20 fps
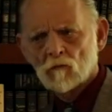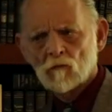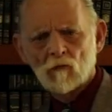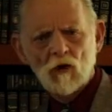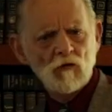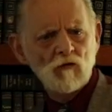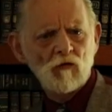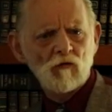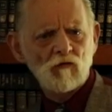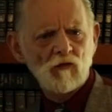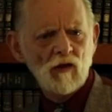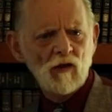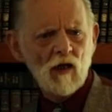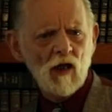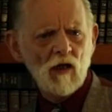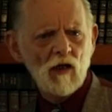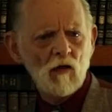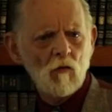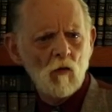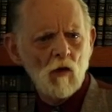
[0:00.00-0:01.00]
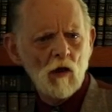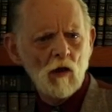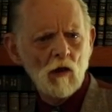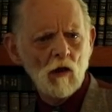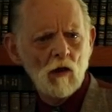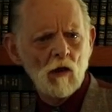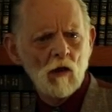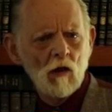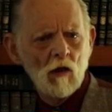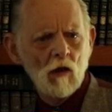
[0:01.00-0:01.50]
Did you see that anywhere?
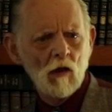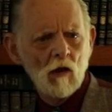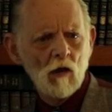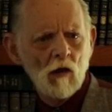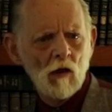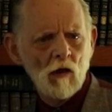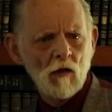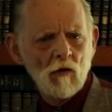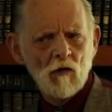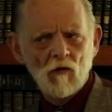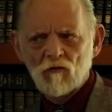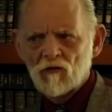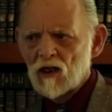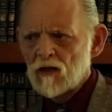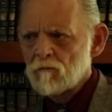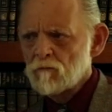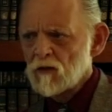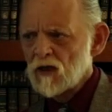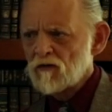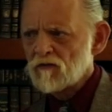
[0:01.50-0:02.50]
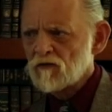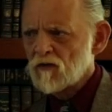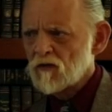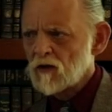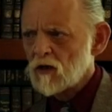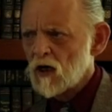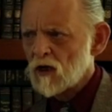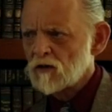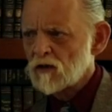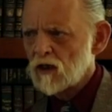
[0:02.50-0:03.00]
The same midst of the
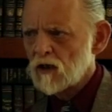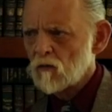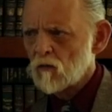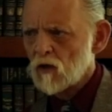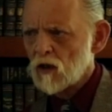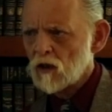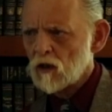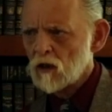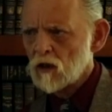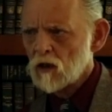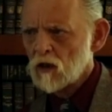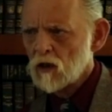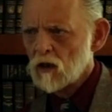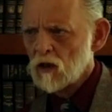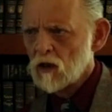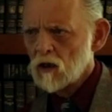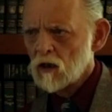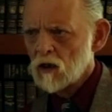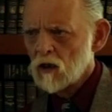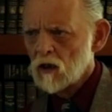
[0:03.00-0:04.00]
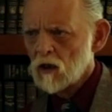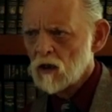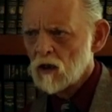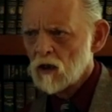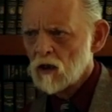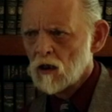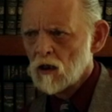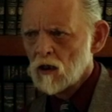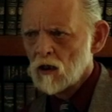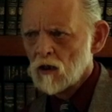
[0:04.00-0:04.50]
garden anywhere?
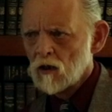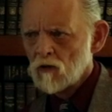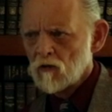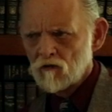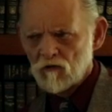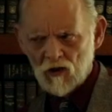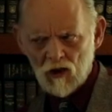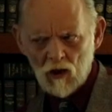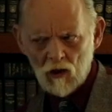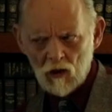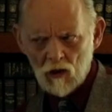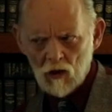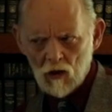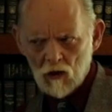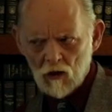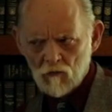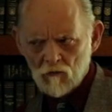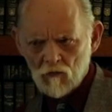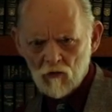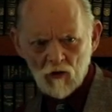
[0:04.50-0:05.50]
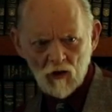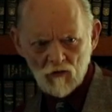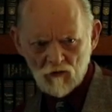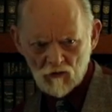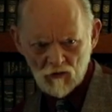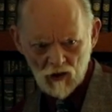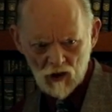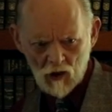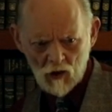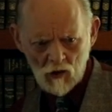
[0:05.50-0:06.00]
You see it? Is, is
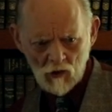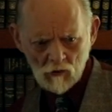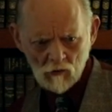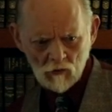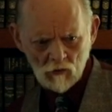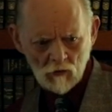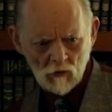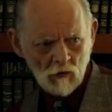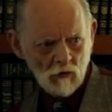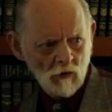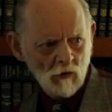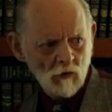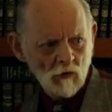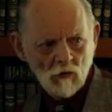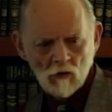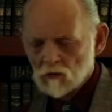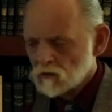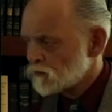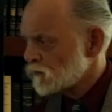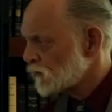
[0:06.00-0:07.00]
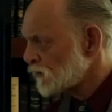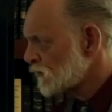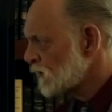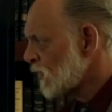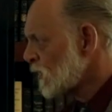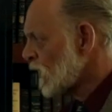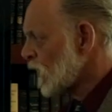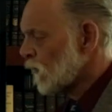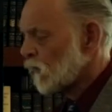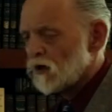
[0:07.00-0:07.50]
it there?
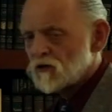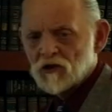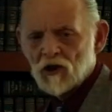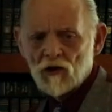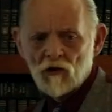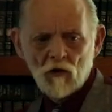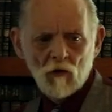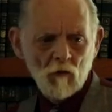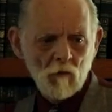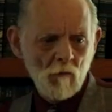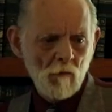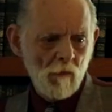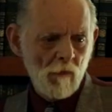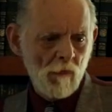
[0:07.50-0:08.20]
What'd she do?